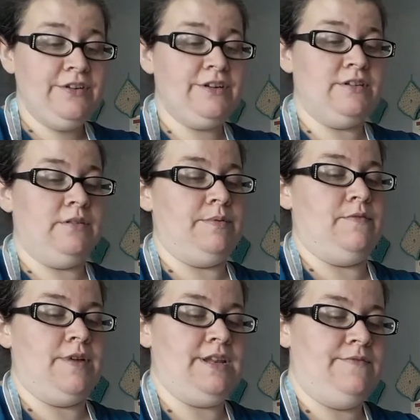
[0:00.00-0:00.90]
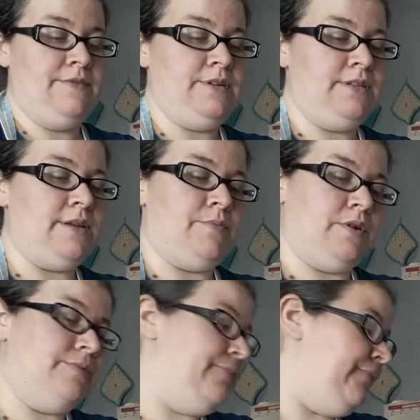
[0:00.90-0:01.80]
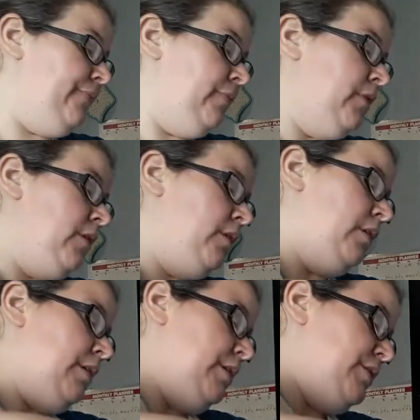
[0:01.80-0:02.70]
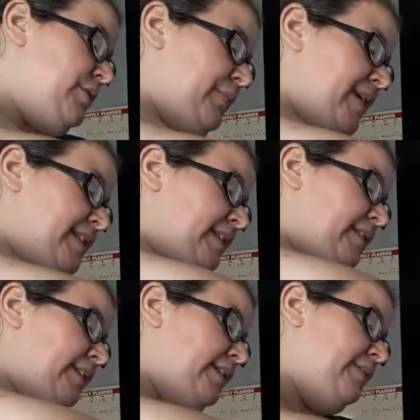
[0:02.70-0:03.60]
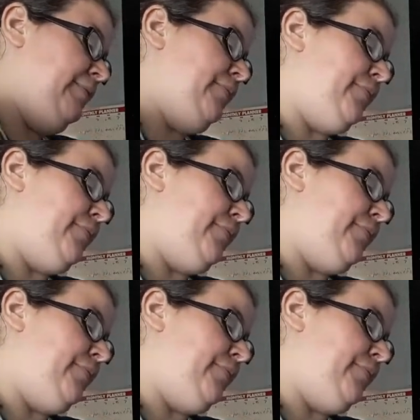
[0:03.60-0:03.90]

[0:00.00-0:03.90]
and it'll be ready for December. So basically,